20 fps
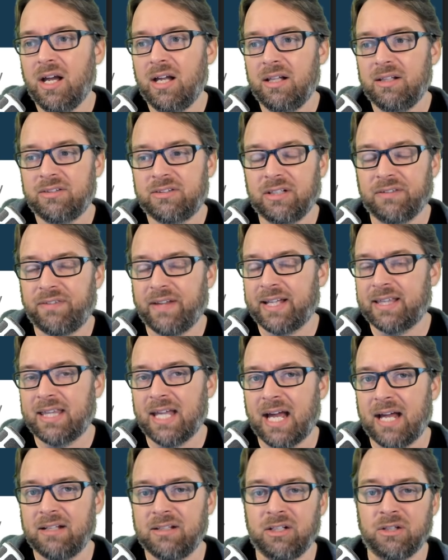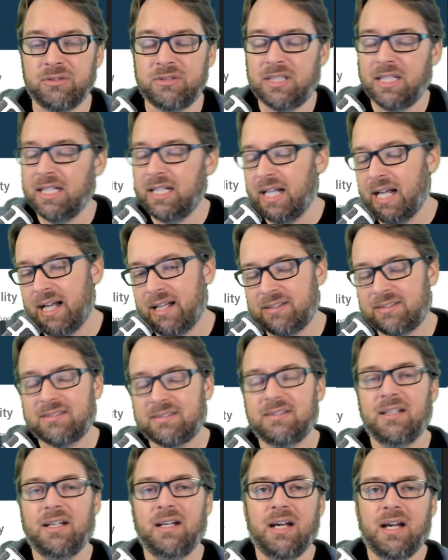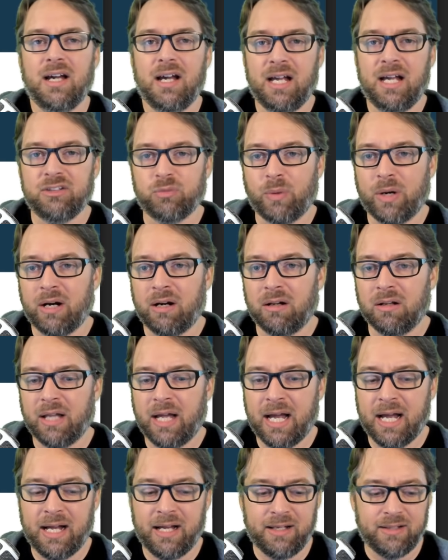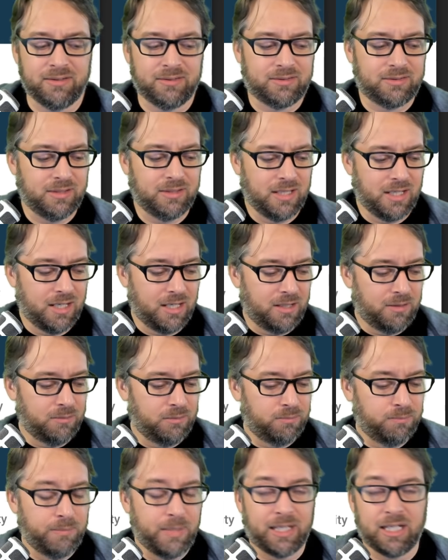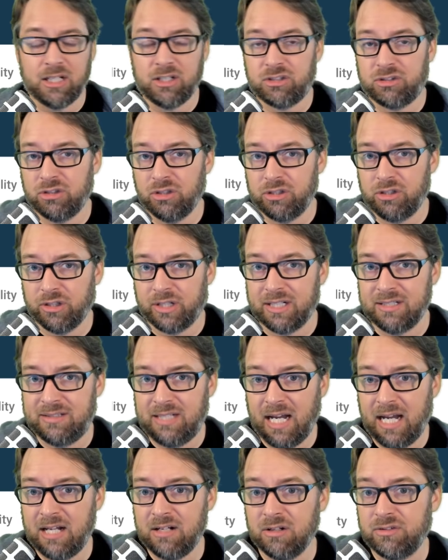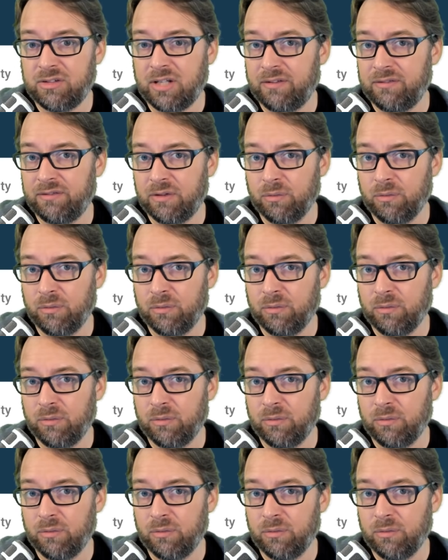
stuff like that, DNS, as well as making sure your containers have